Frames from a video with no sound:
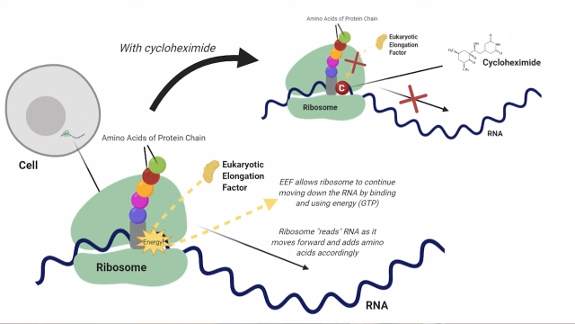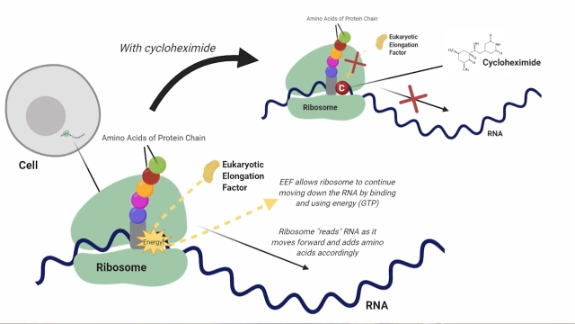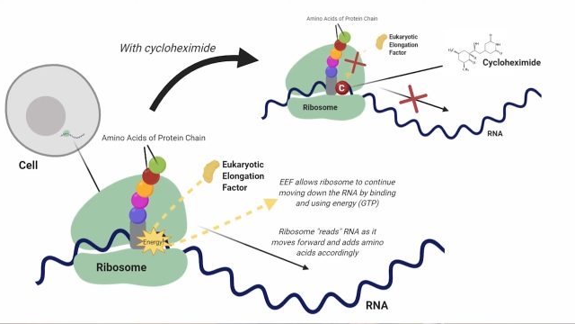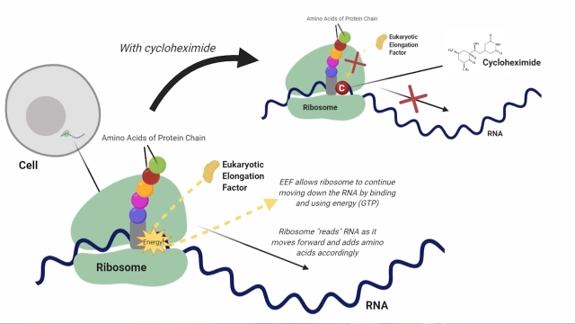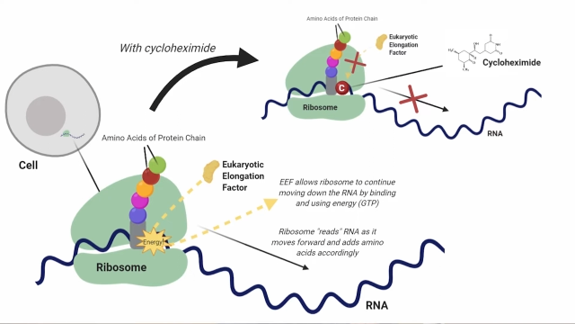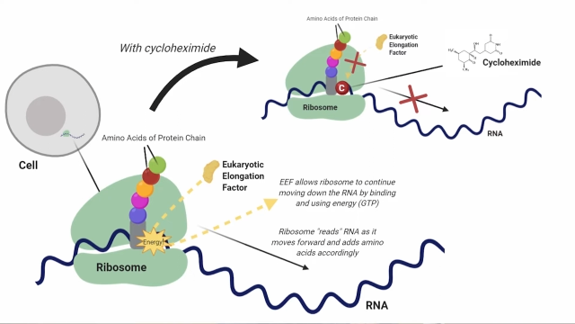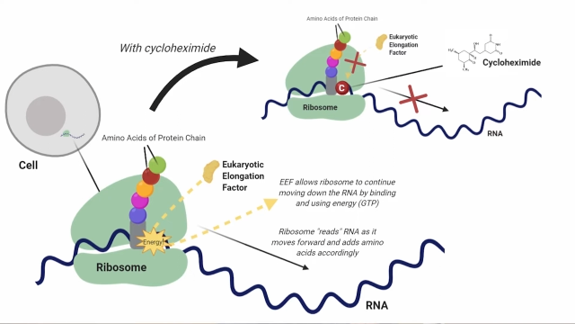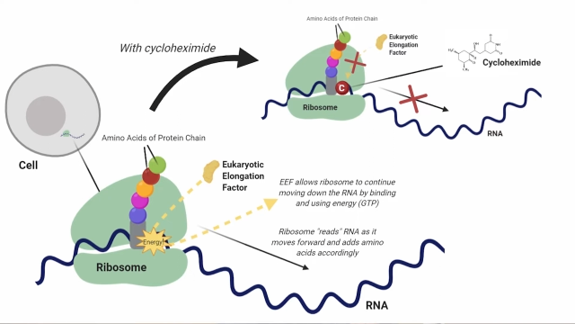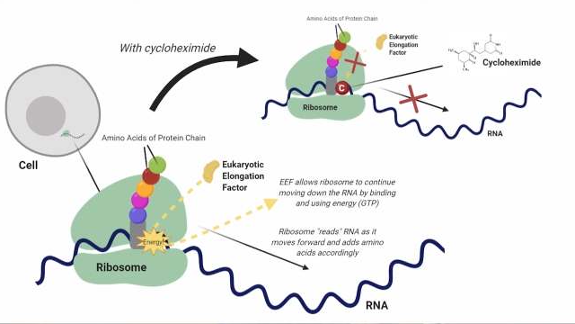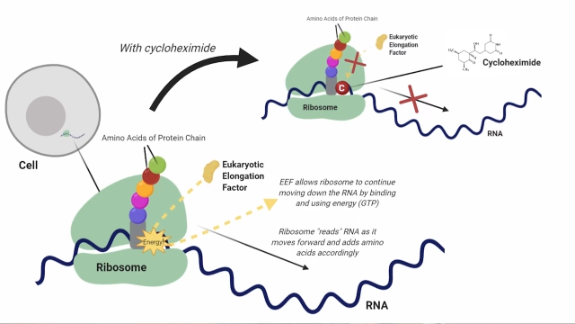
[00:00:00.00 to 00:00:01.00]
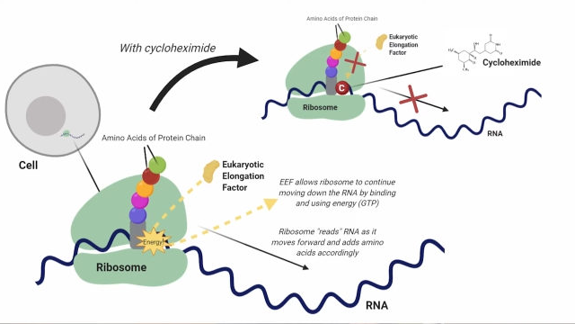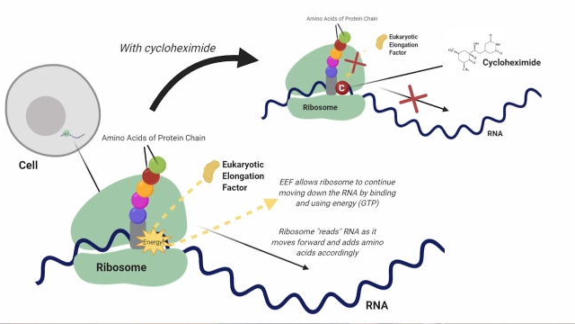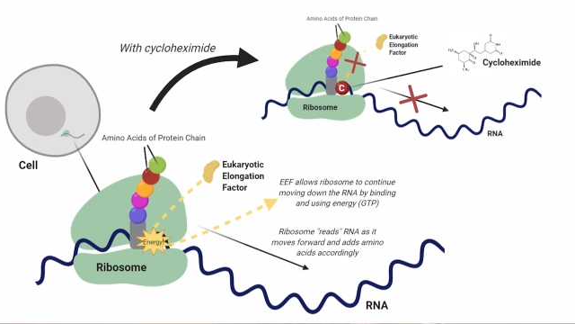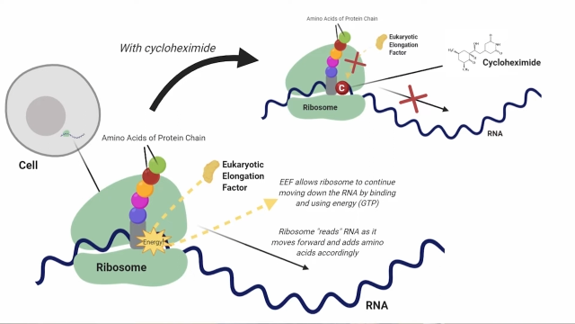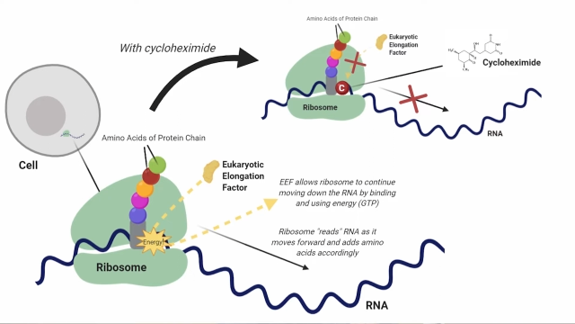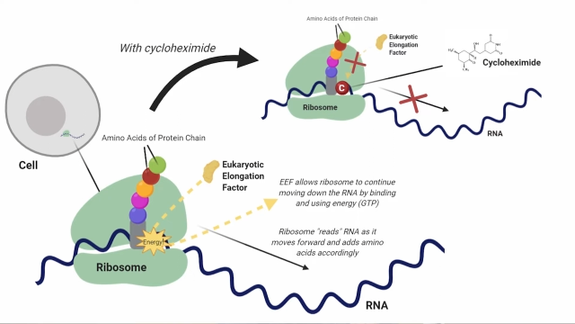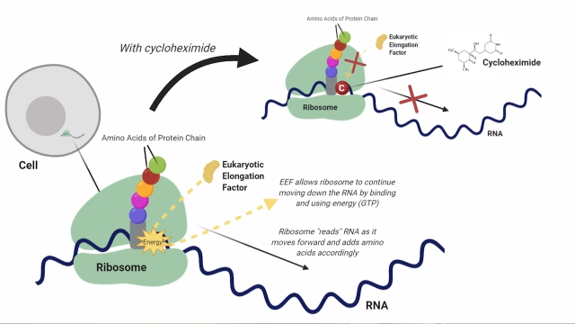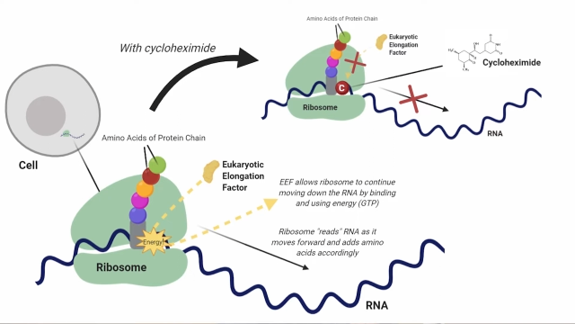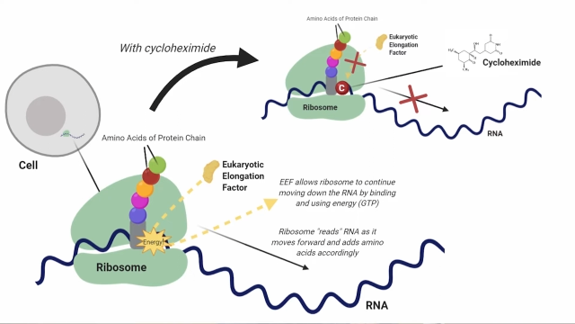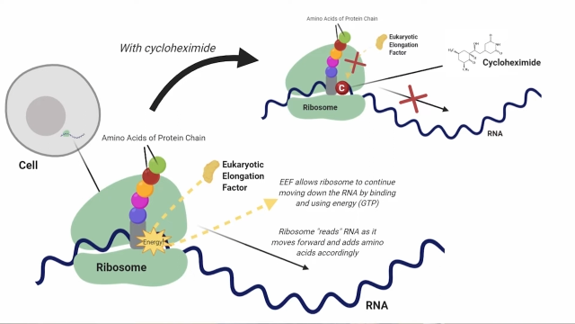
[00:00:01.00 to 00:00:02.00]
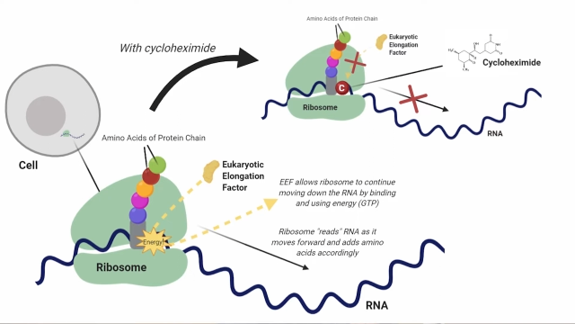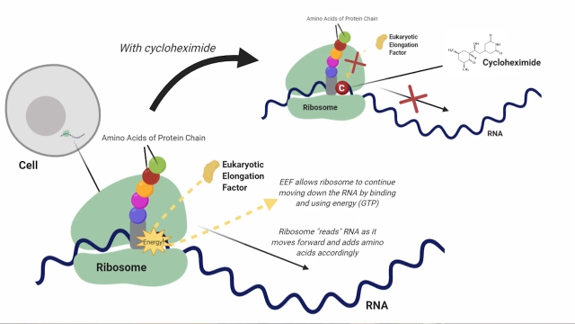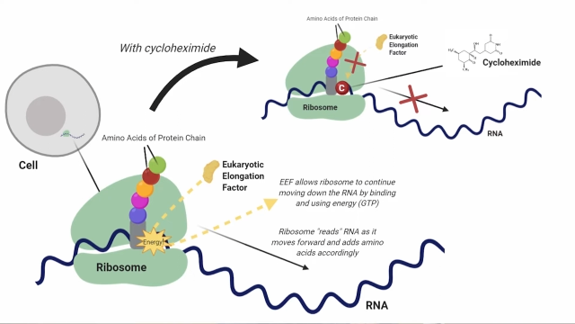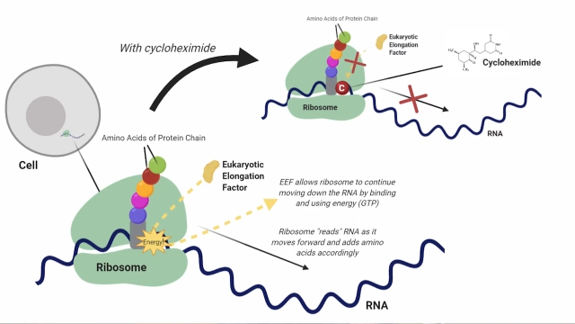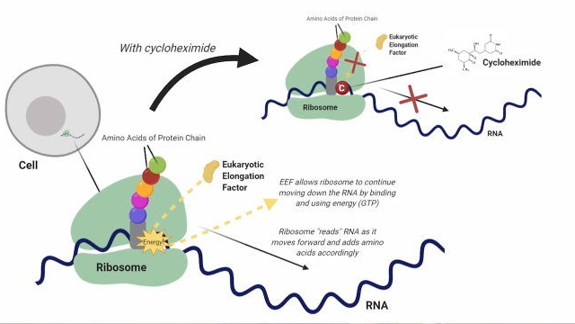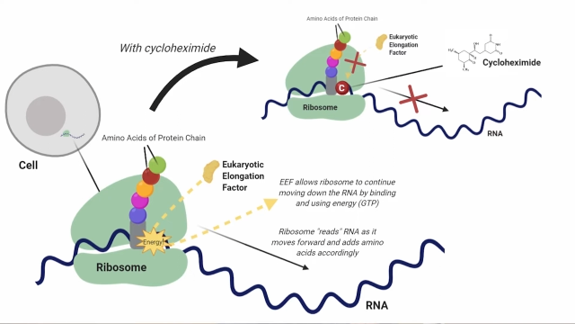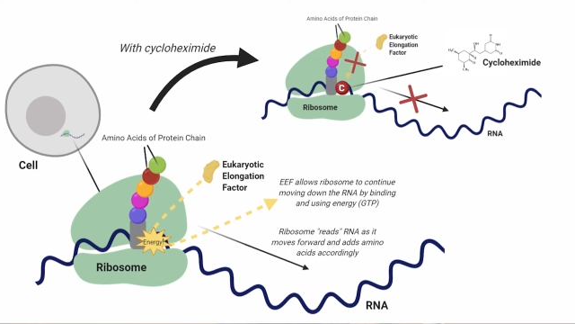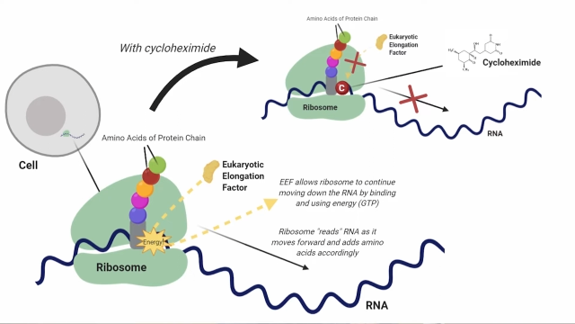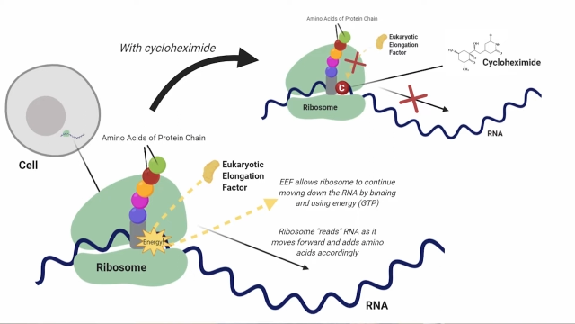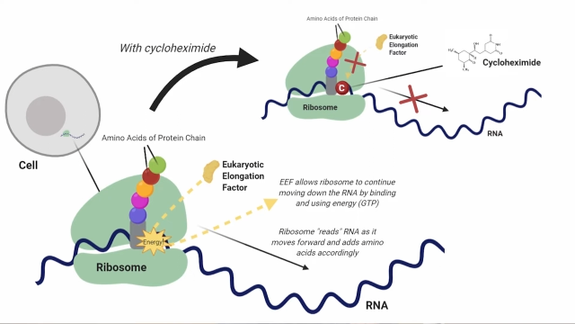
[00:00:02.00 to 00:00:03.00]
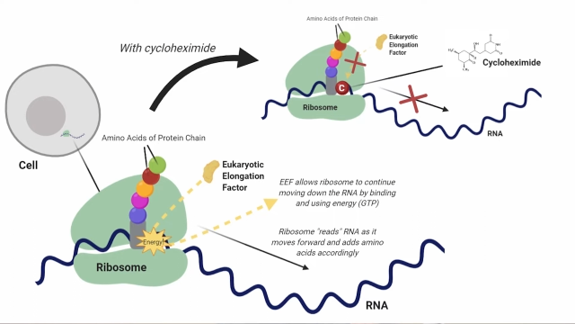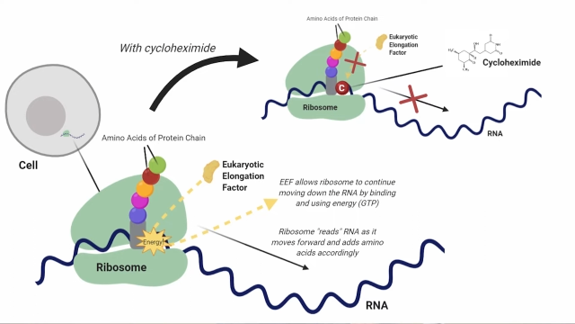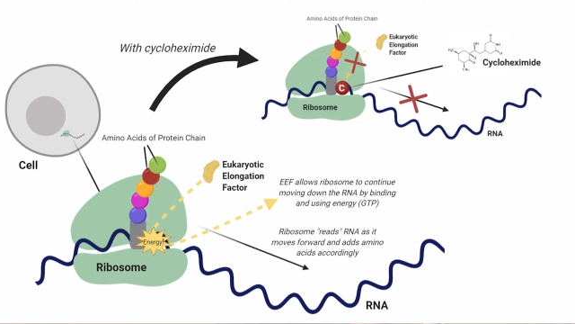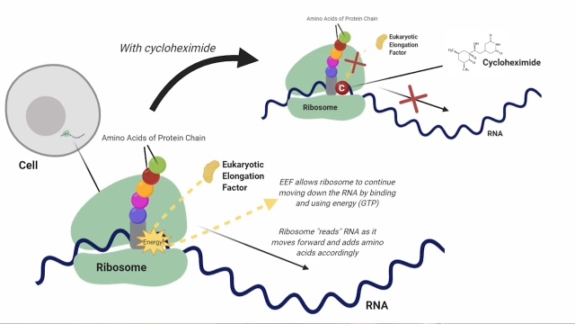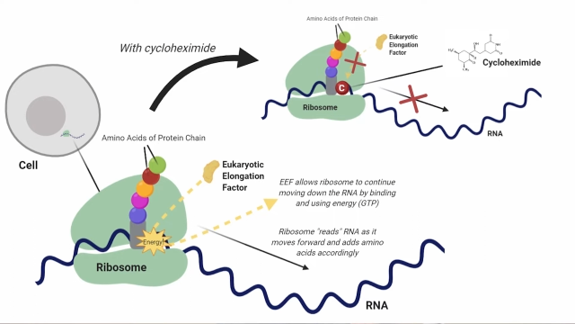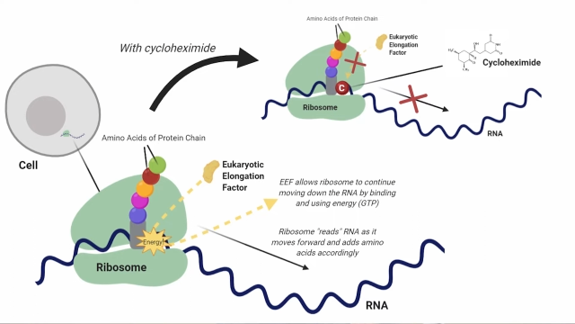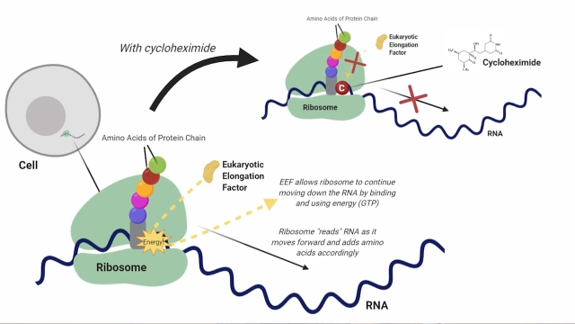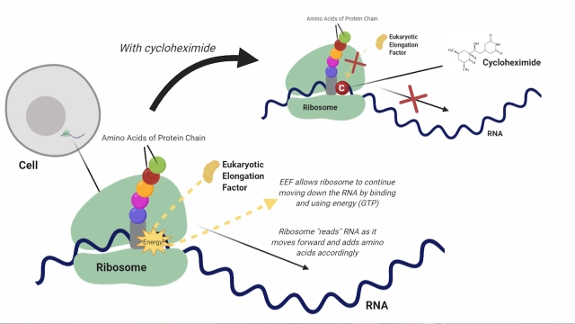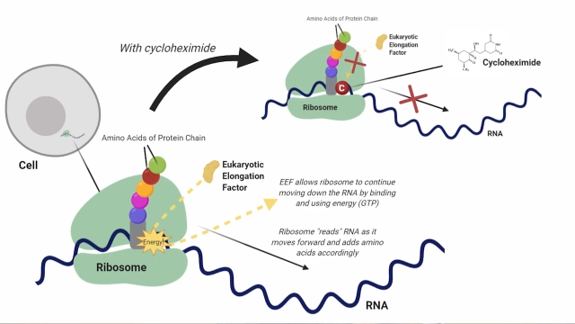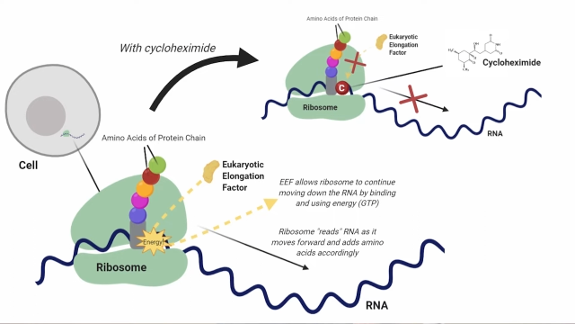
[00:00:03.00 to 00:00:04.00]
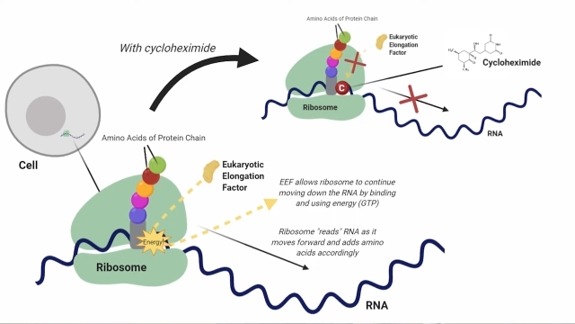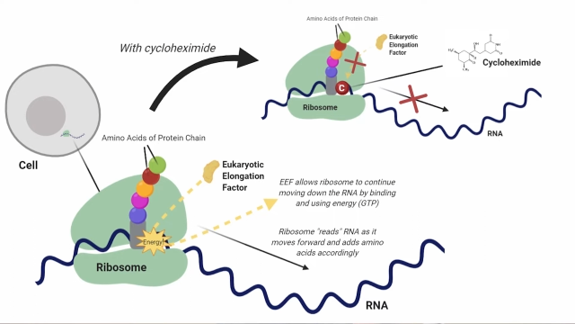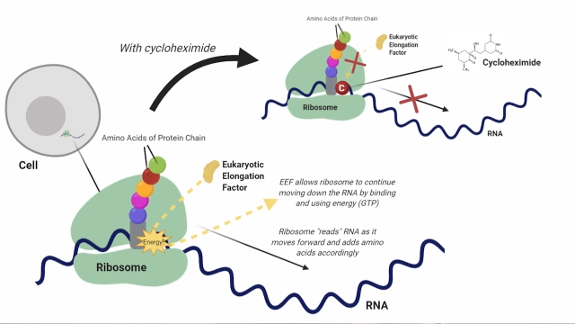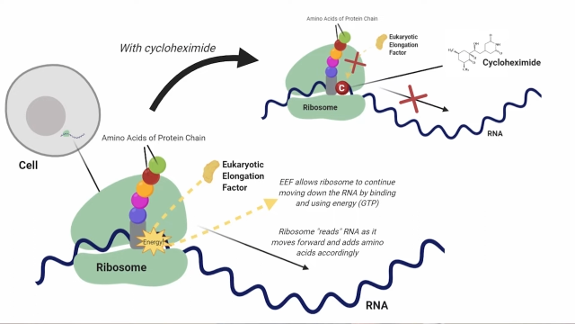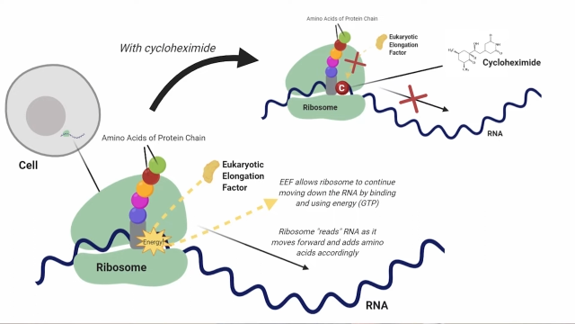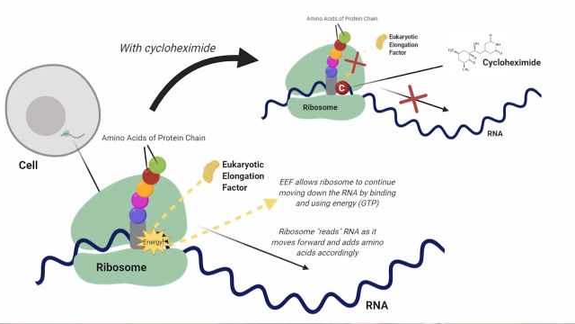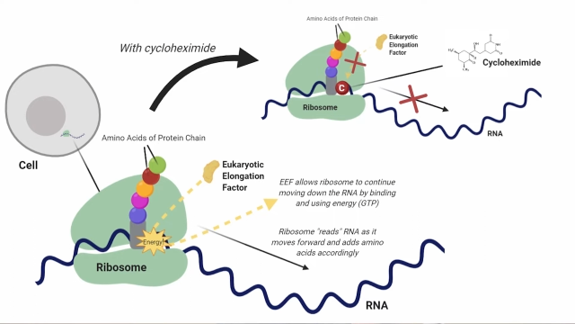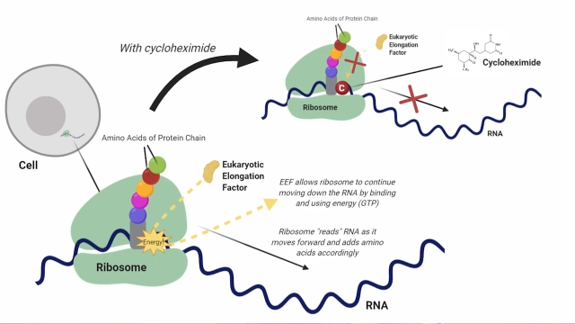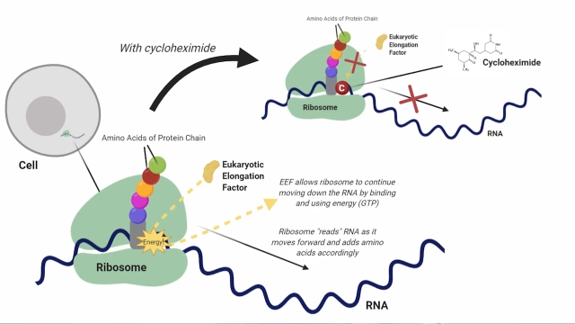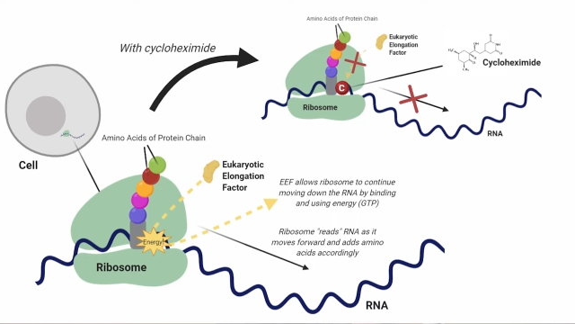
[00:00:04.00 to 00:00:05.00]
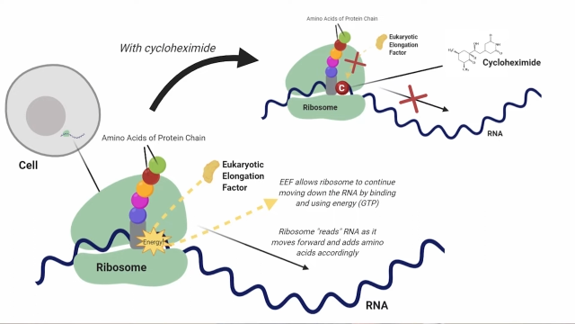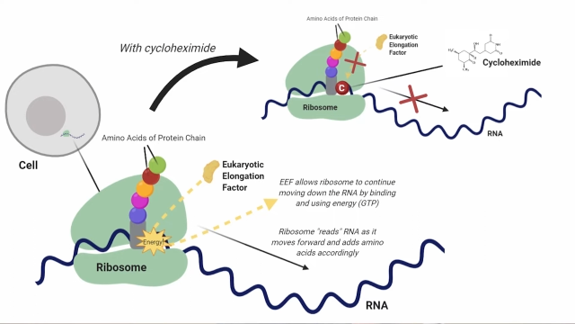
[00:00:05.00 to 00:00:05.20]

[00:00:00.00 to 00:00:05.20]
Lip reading: [unreadable: no face in view]